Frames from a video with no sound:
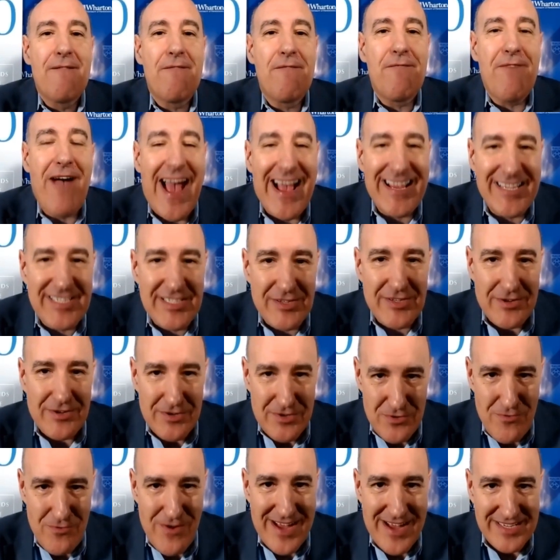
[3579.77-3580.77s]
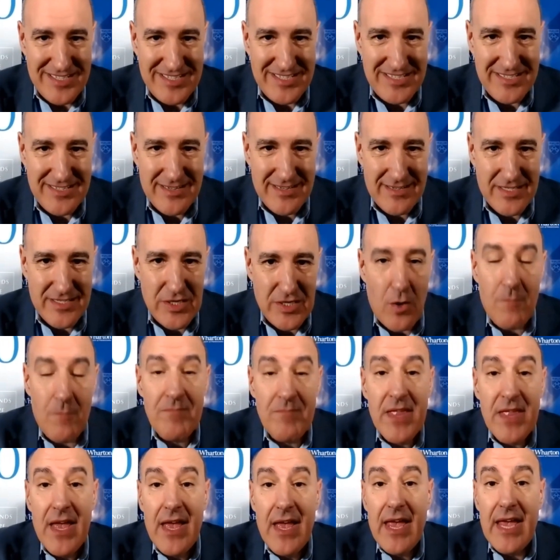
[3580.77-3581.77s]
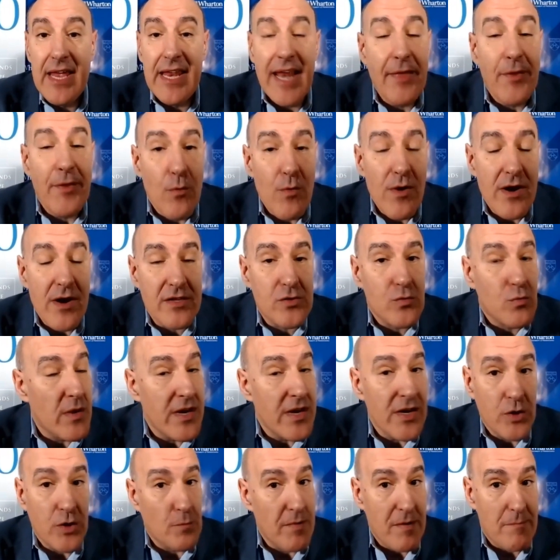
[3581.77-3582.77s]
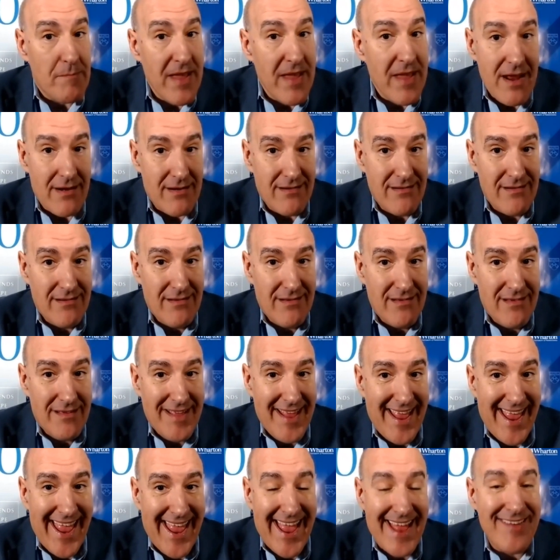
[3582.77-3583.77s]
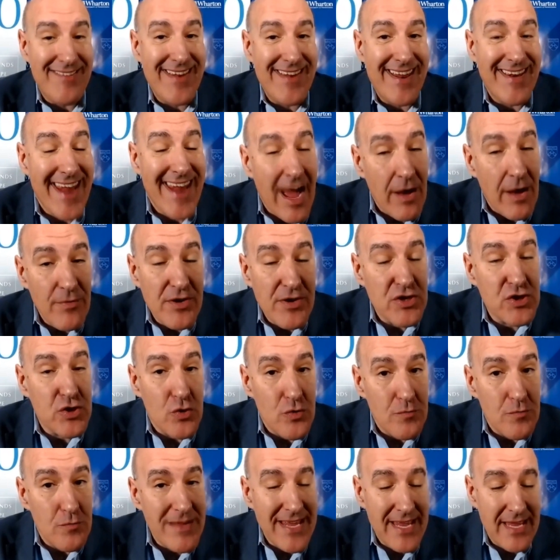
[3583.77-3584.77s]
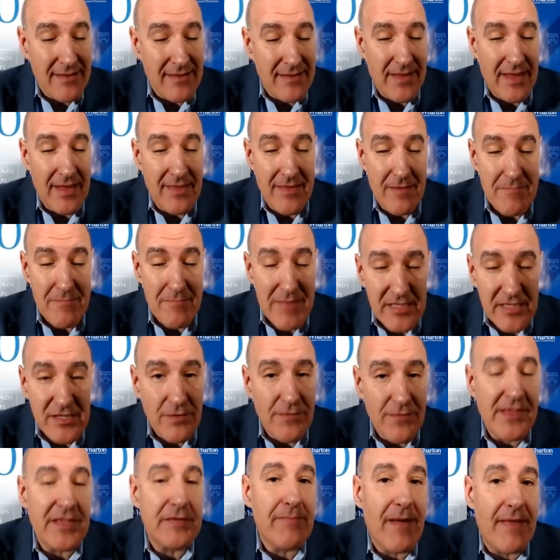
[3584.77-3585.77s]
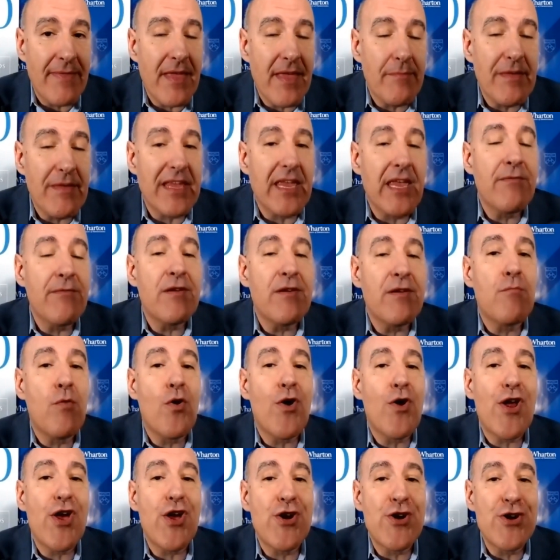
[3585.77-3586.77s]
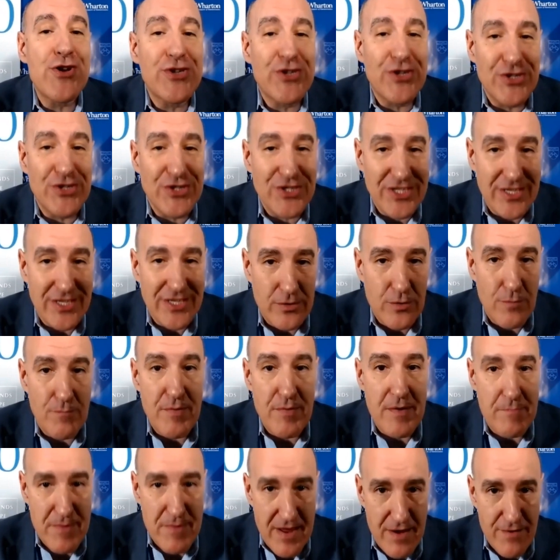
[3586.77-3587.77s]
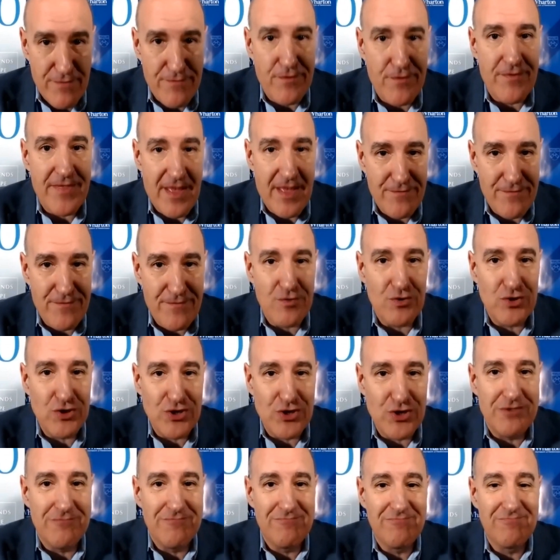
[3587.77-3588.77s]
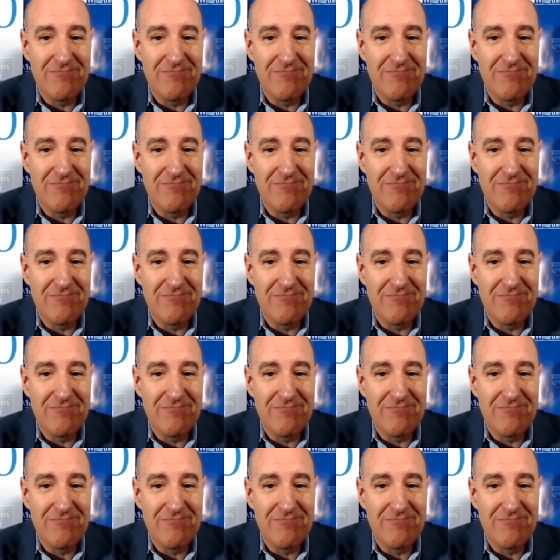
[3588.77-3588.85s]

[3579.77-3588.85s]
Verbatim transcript: faster to us. So in other words, we need to prepare. And now there should be, in the midst of this pandemic, even more urgency to prepare for that future.